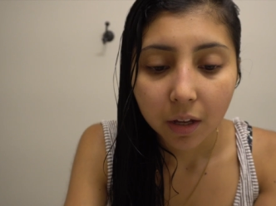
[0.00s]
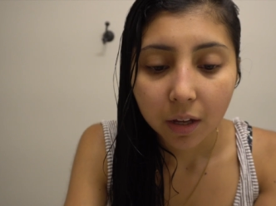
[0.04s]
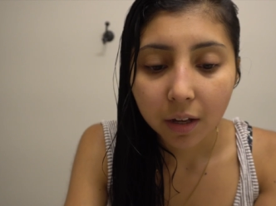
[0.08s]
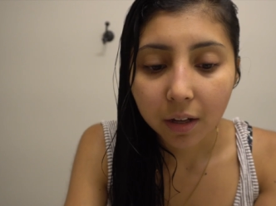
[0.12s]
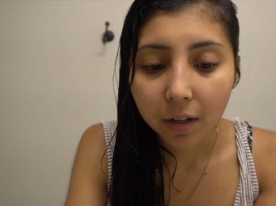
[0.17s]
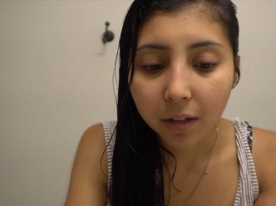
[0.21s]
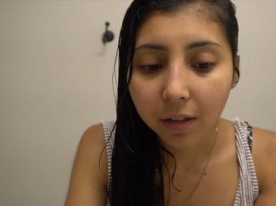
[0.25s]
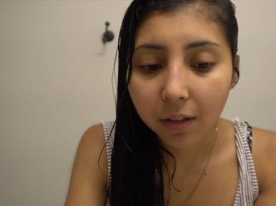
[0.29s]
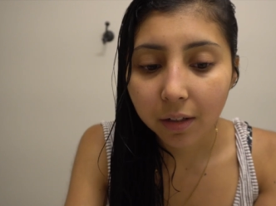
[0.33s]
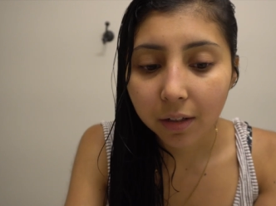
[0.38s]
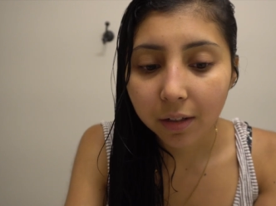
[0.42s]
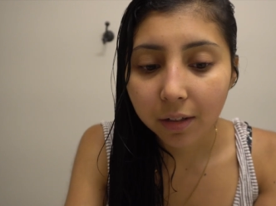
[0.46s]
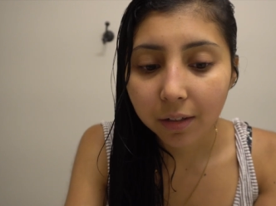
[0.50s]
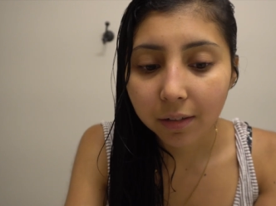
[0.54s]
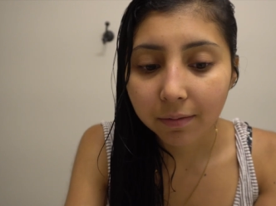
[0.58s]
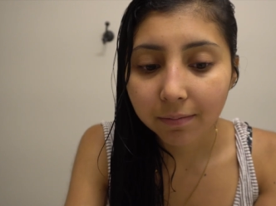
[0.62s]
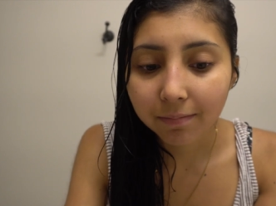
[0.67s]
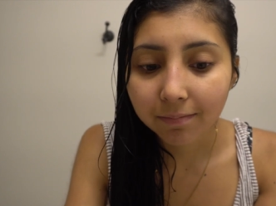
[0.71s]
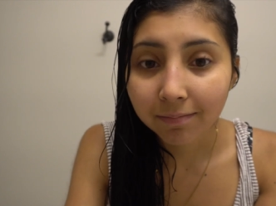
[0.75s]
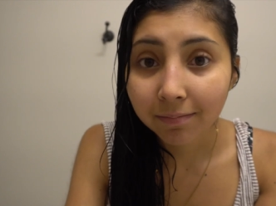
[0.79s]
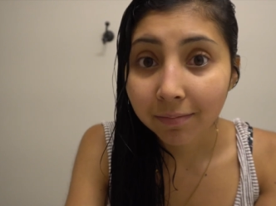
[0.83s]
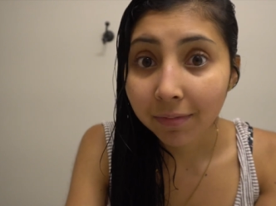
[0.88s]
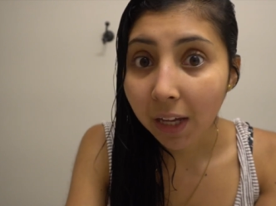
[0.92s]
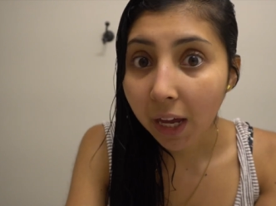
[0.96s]

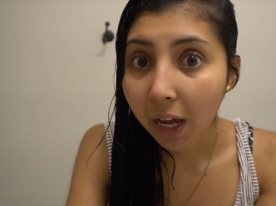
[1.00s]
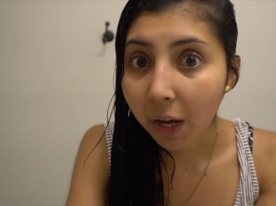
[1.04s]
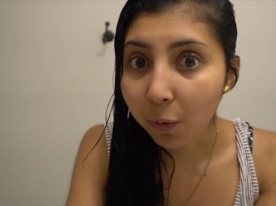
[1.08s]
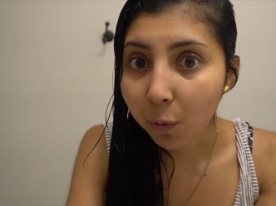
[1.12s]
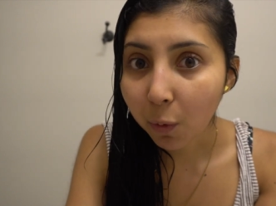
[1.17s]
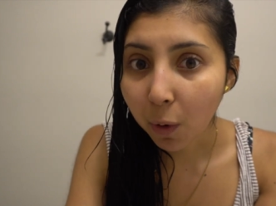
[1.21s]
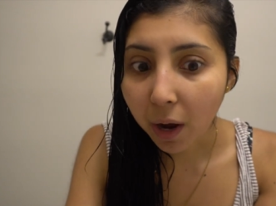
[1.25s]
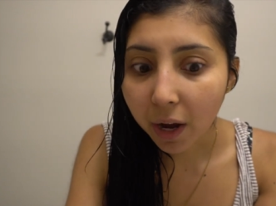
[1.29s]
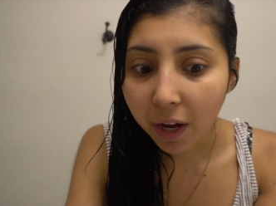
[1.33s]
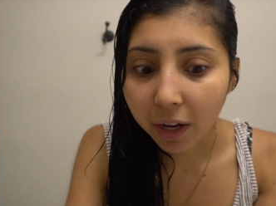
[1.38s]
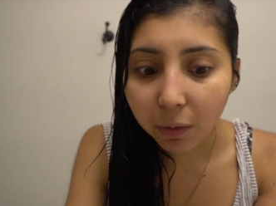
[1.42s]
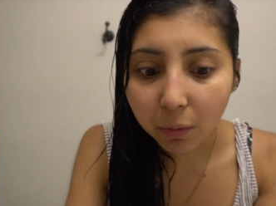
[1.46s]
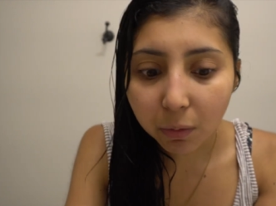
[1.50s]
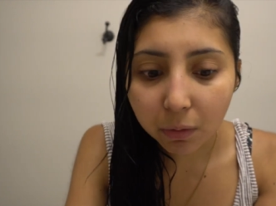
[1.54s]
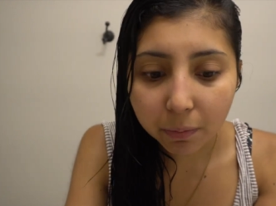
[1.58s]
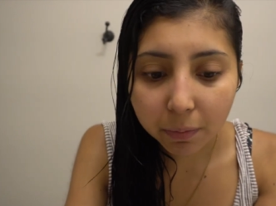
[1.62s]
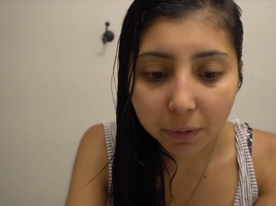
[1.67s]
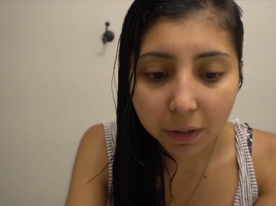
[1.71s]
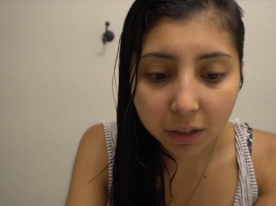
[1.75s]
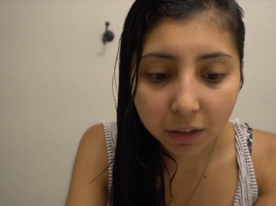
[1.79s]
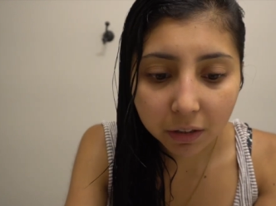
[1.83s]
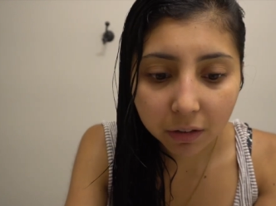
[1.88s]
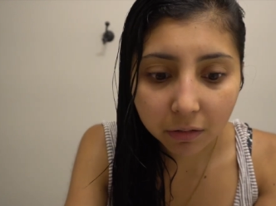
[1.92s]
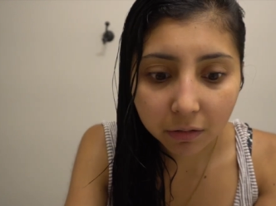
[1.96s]
Um, Hawaii will
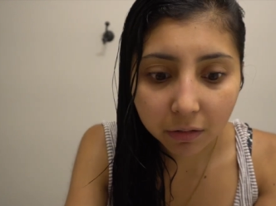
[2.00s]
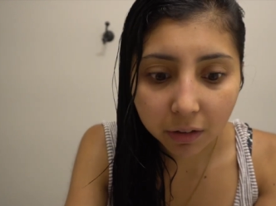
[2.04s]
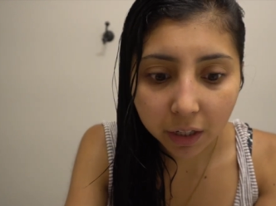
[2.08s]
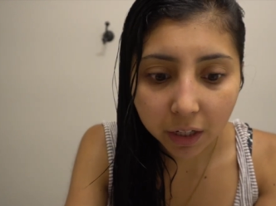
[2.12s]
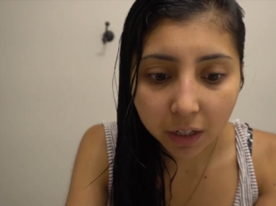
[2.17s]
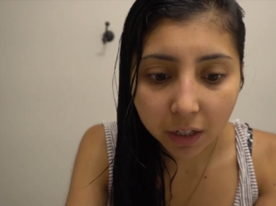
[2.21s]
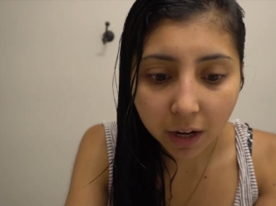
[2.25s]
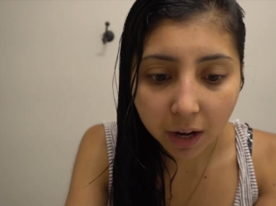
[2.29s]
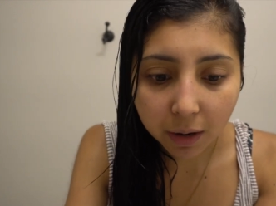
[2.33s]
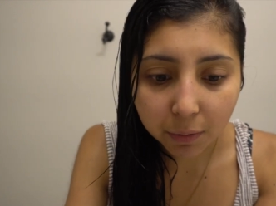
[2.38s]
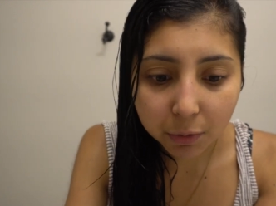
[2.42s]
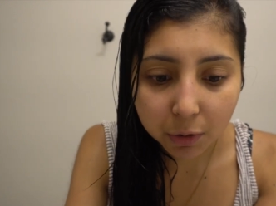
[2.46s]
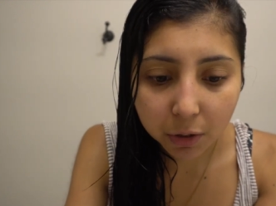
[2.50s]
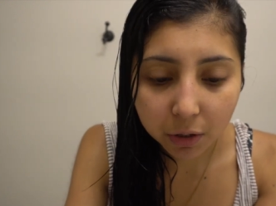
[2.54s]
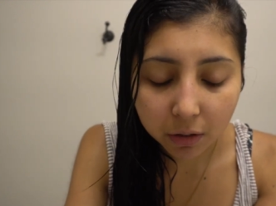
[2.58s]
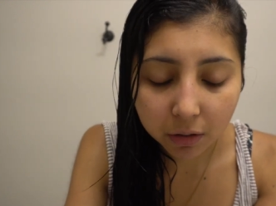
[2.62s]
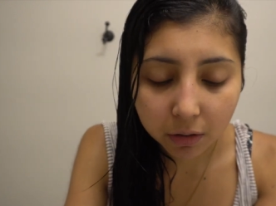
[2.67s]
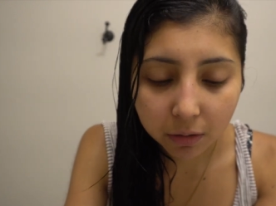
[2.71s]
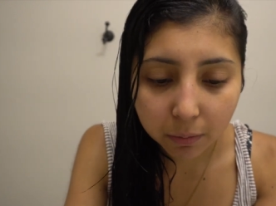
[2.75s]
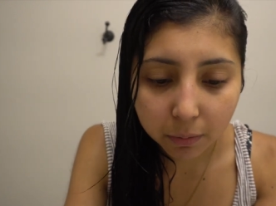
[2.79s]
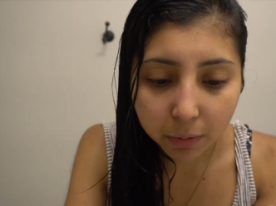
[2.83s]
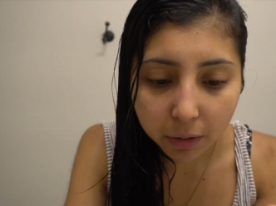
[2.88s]
be a great option,